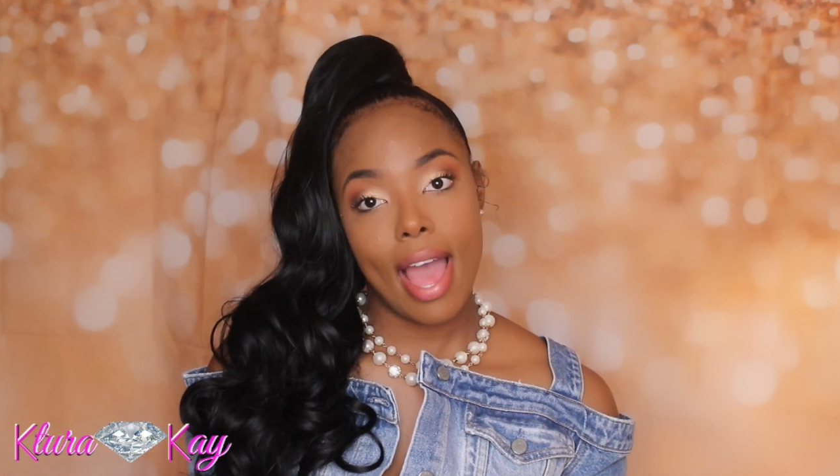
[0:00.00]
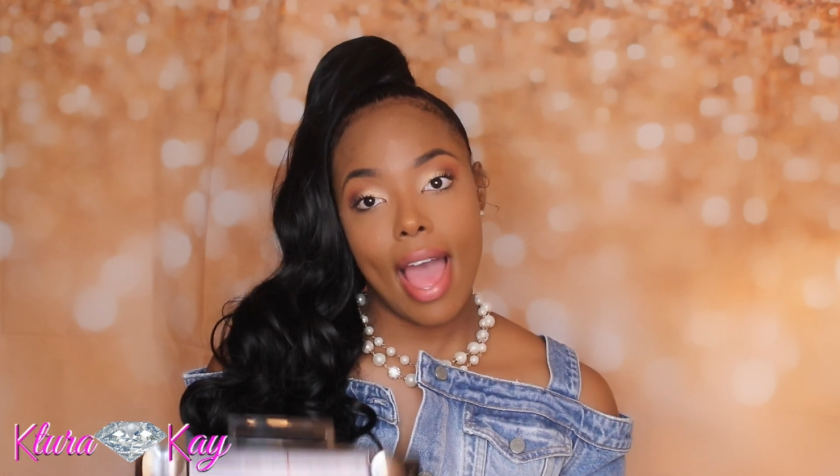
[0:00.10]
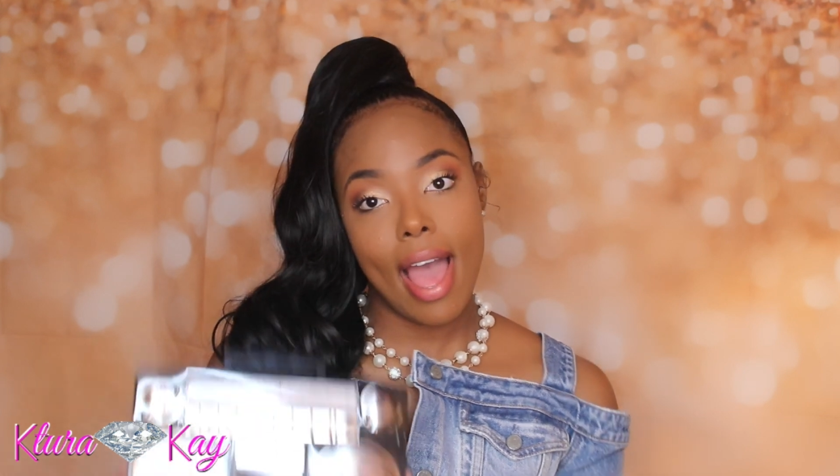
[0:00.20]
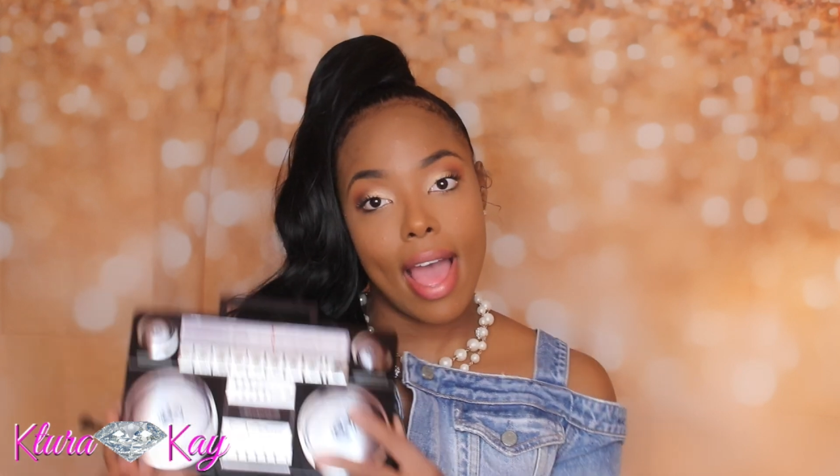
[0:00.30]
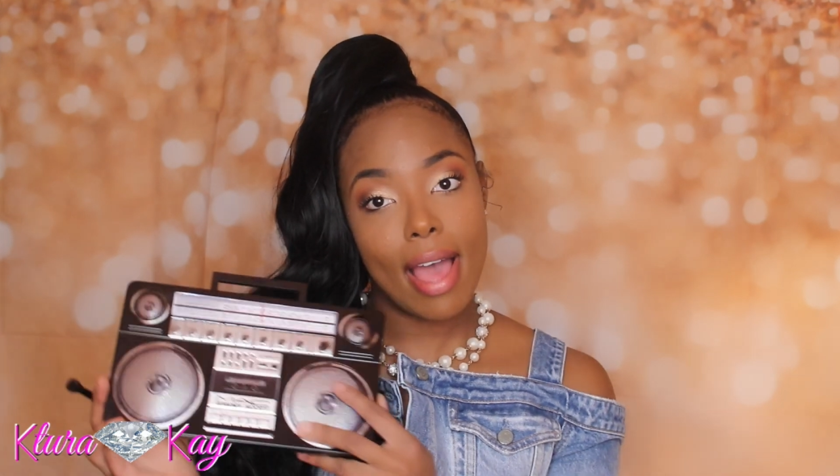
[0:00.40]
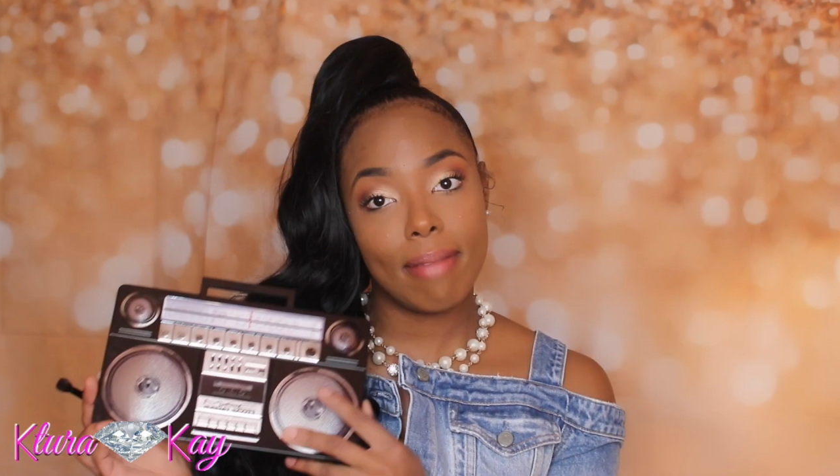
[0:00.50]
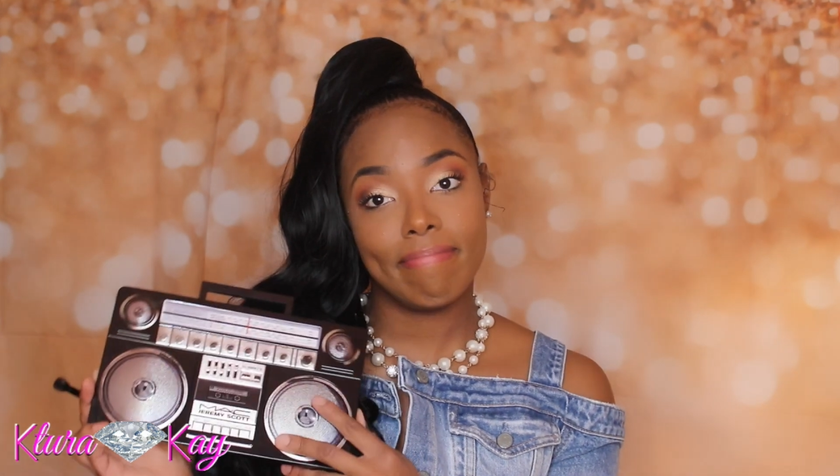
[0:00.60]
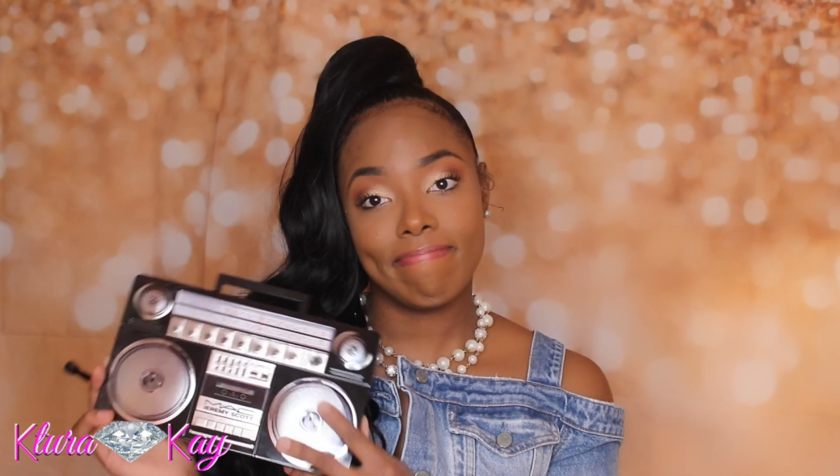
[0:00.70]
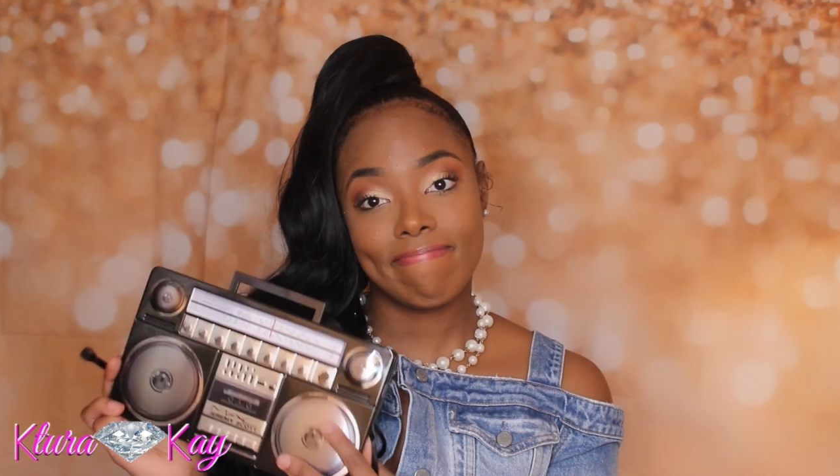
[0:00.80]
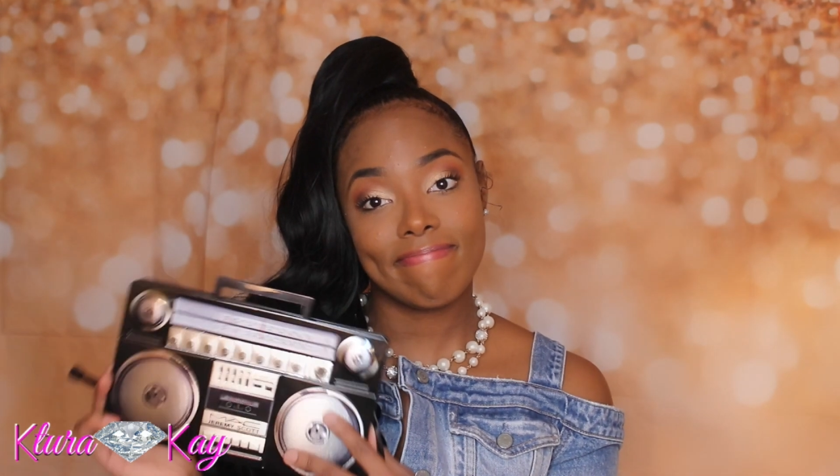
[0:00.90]
I'm
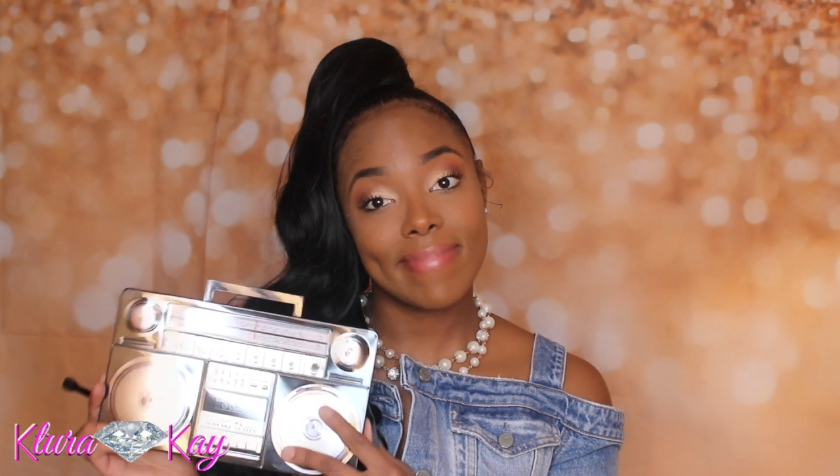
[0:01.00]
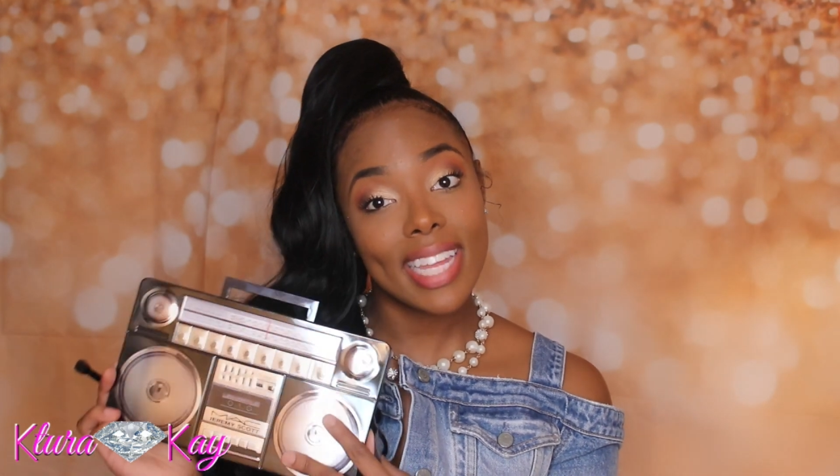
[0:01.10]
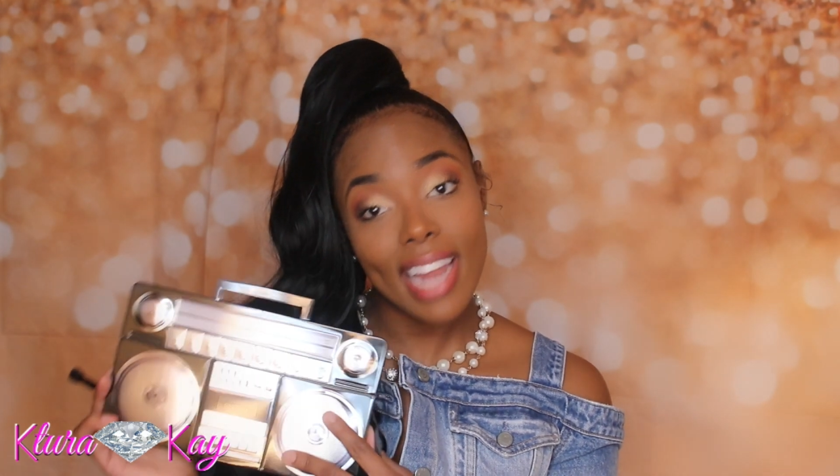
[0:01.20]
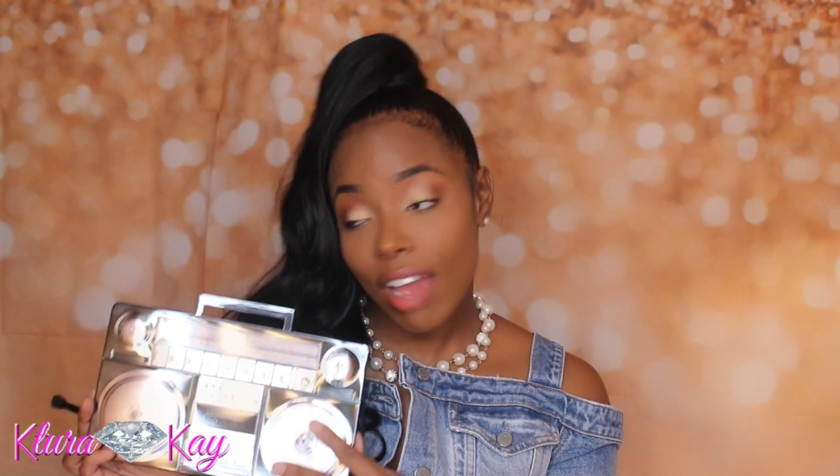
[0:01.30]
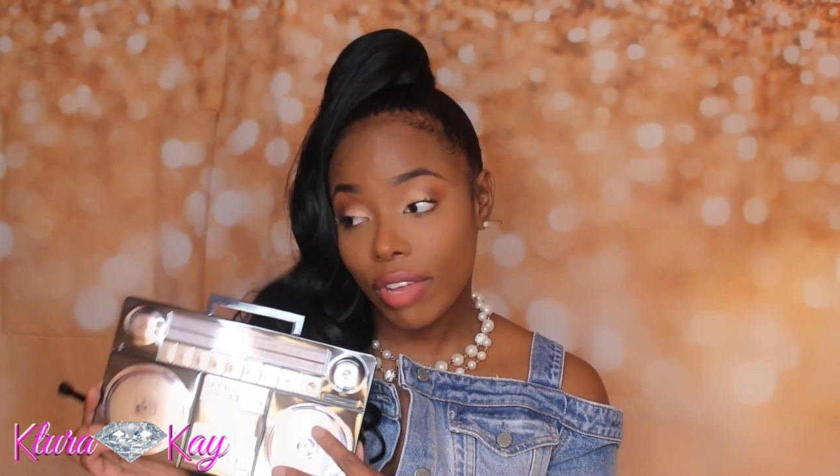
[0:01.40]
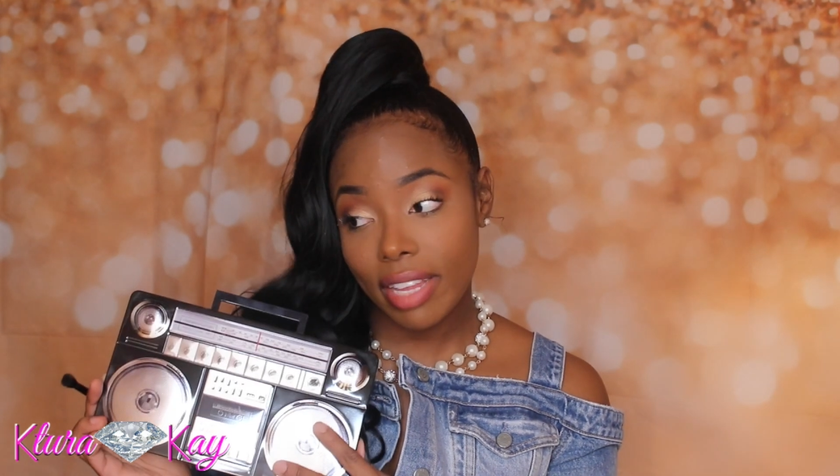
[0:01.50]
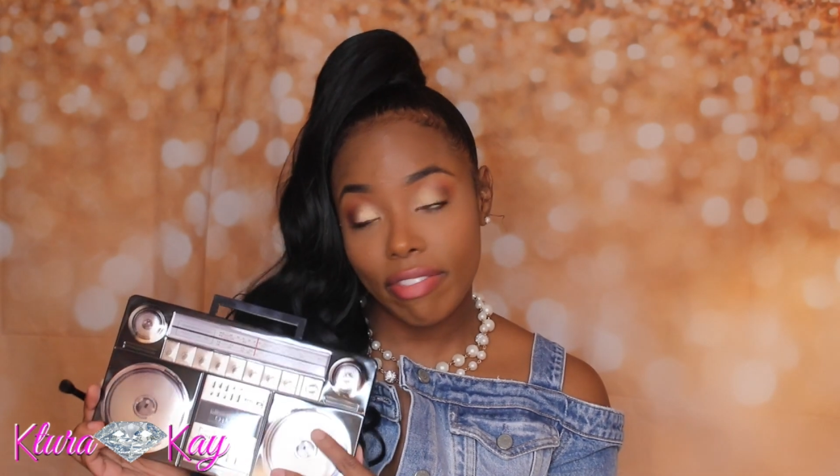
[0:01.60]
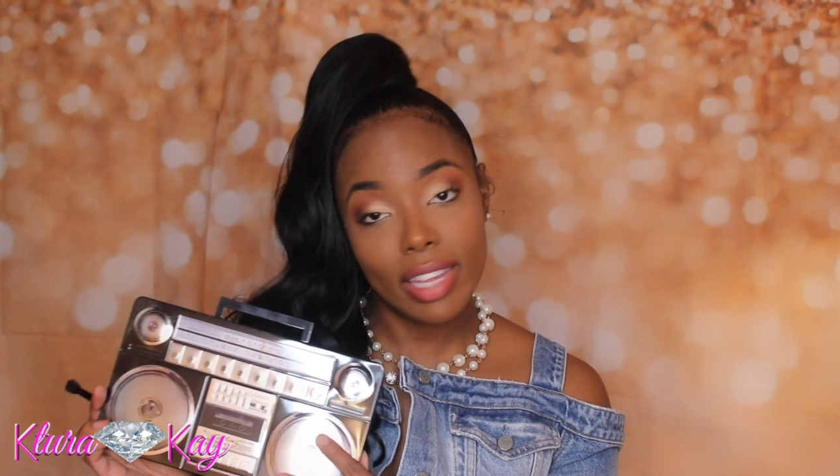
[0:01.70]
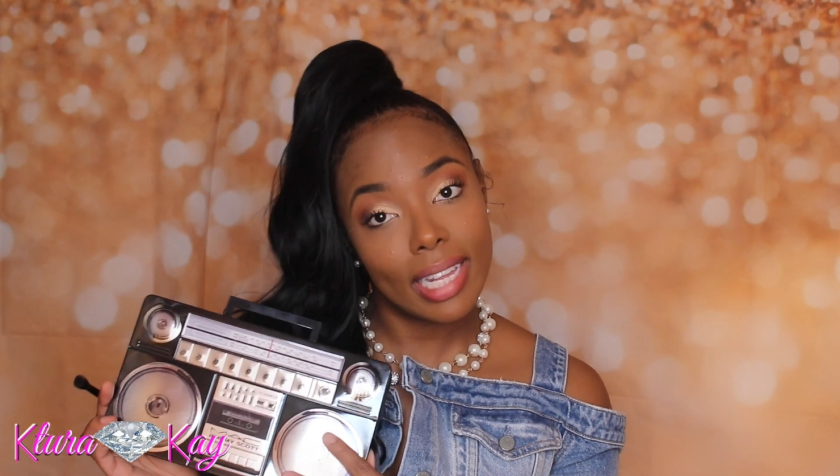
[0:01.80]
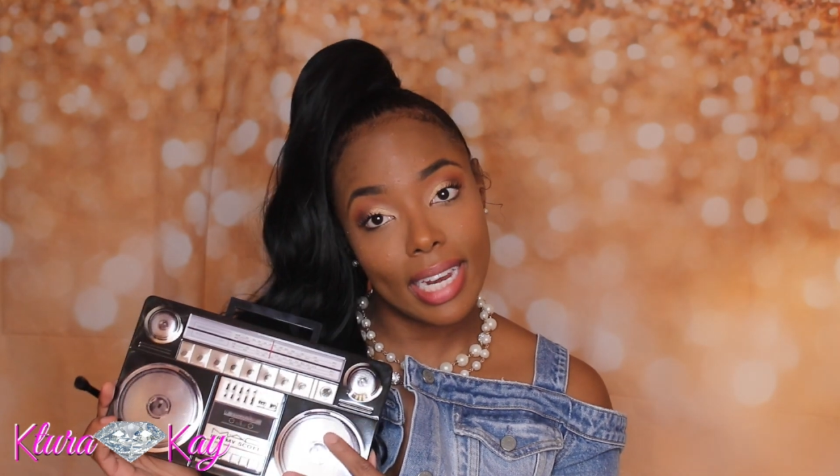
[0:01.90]
not really
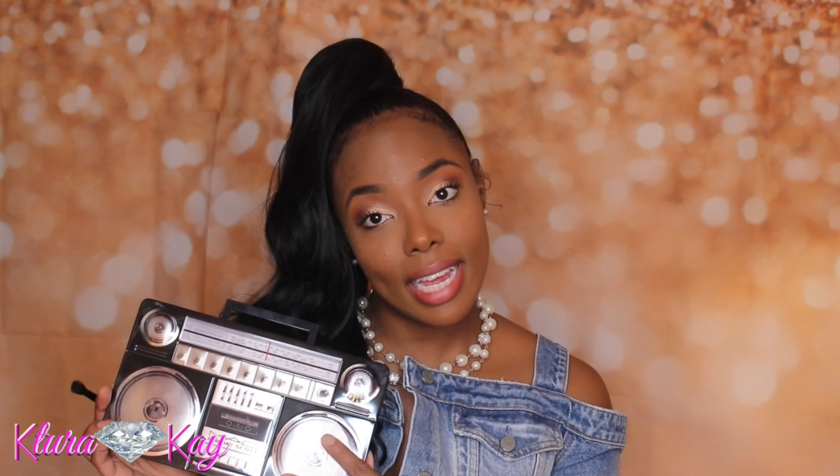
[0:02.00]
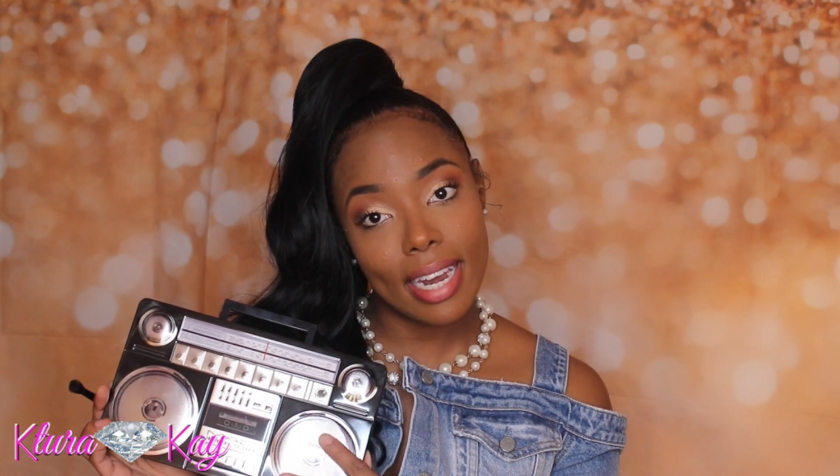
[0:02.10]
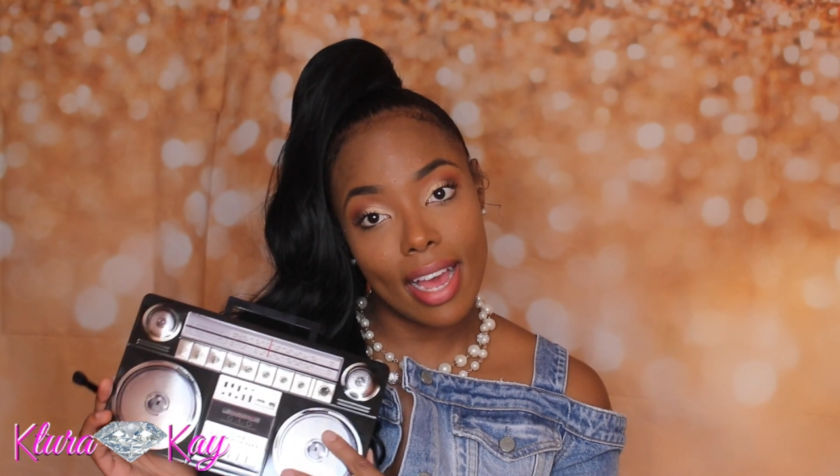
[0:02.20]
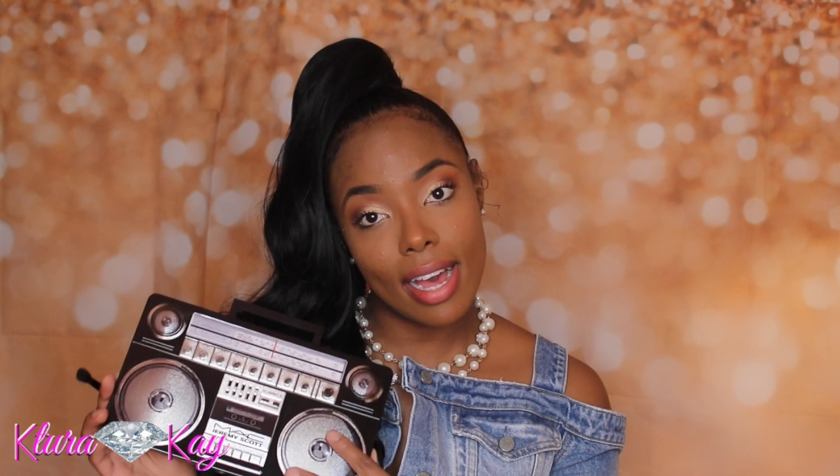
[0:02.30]
feeling it.